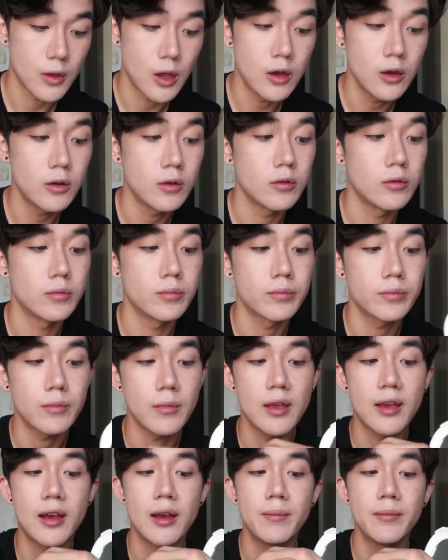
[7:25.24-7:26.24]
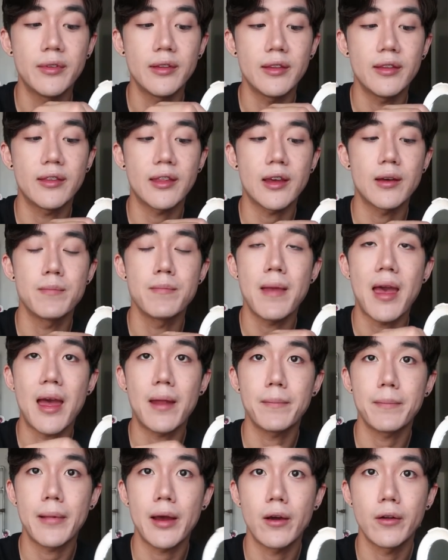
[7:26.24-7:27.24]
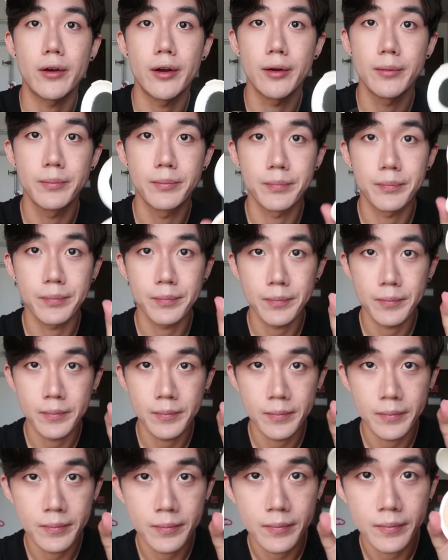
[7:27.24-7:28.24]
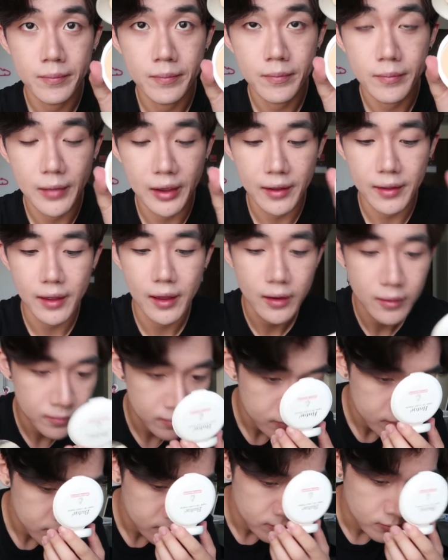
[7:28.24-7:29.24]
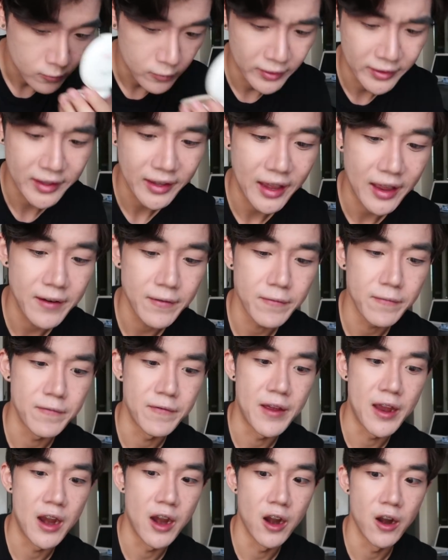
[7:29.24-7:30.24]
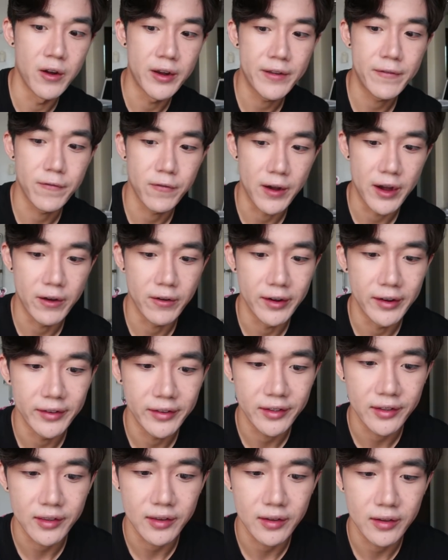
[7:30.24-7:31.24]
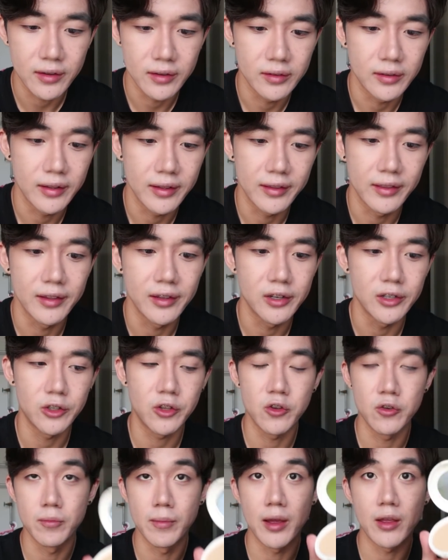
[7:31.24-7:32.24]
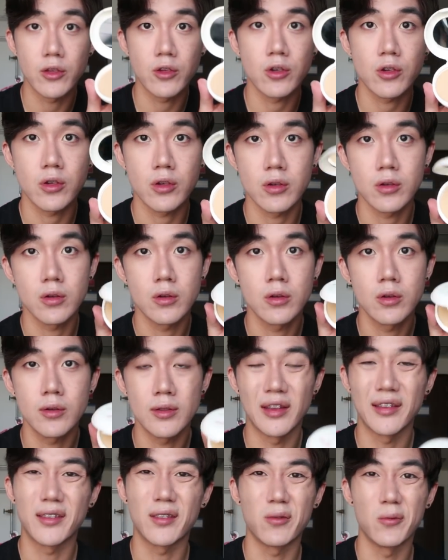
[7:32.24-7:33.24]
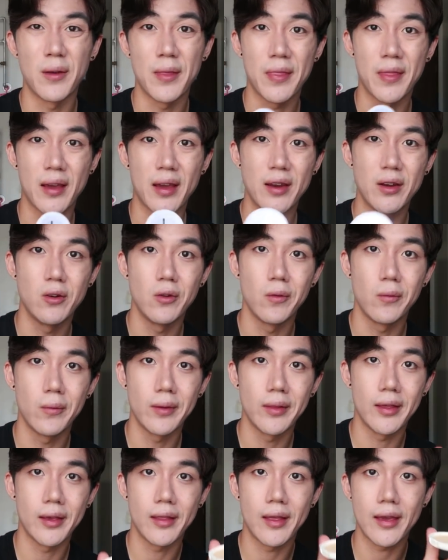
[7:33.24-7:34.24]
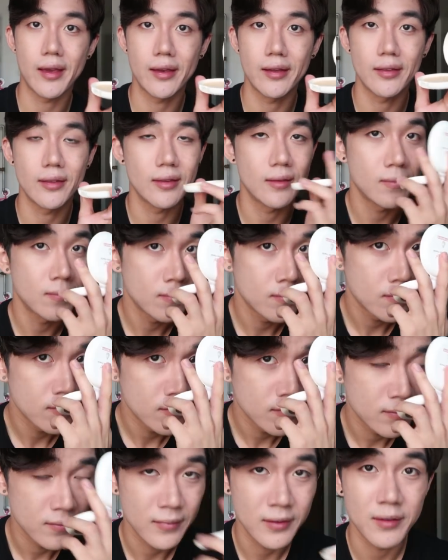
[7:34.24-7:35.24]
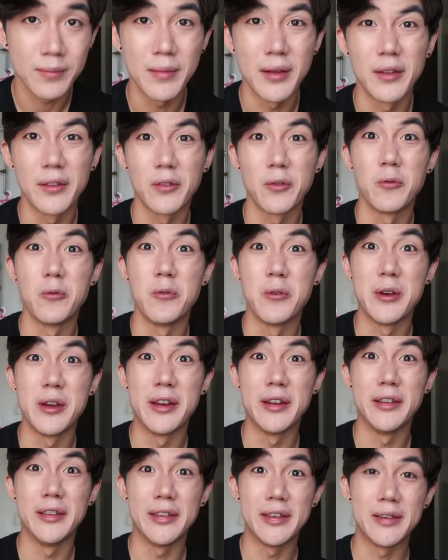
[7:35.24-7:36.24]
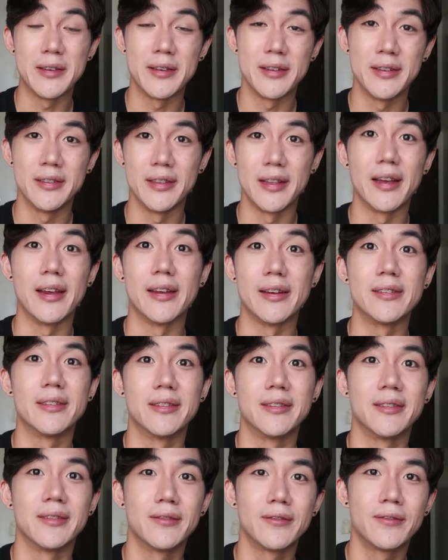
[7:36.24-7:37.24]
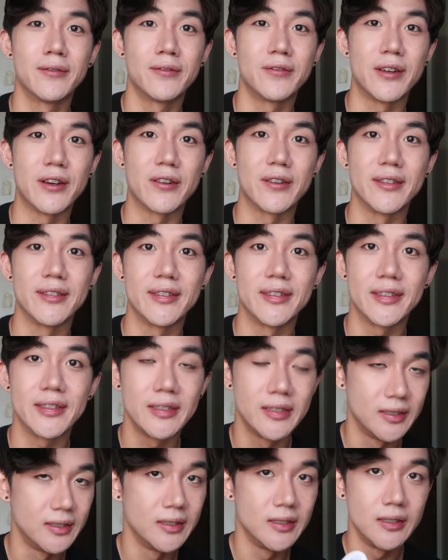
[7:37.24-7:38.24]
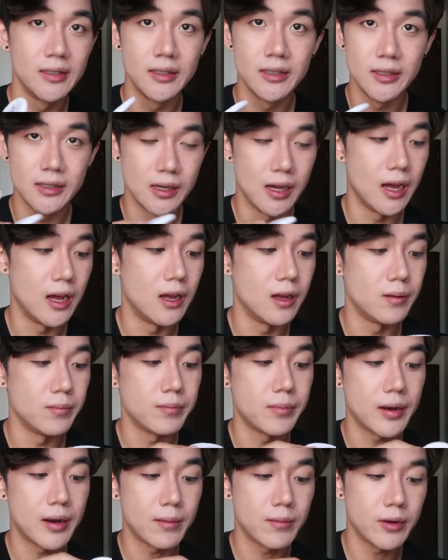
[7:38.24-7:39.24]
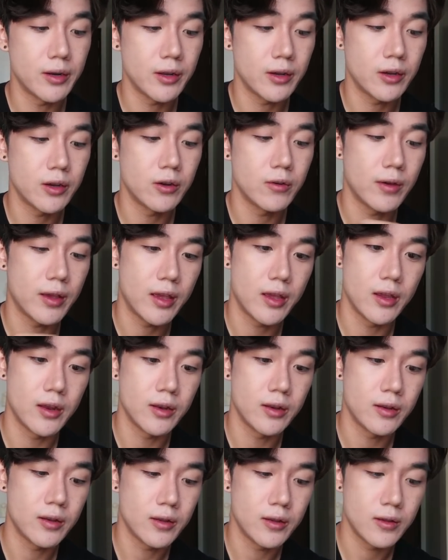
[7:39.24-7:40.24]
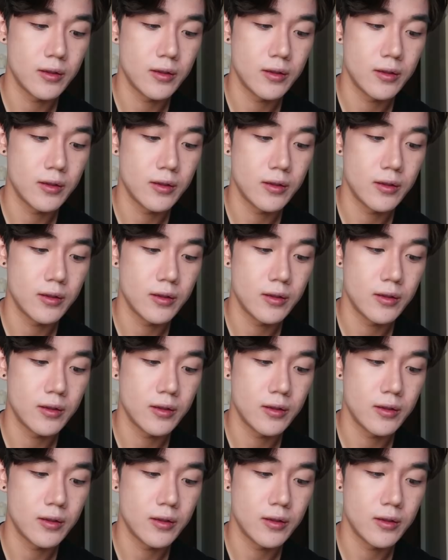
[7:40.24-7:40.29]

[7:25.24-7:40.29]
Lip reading: Oh, it's like a matte powder. Like that. Once again, very fragrant. A little too much. That's one thing I don't really like. It smells really like fragrancy. But I'm gonna go in.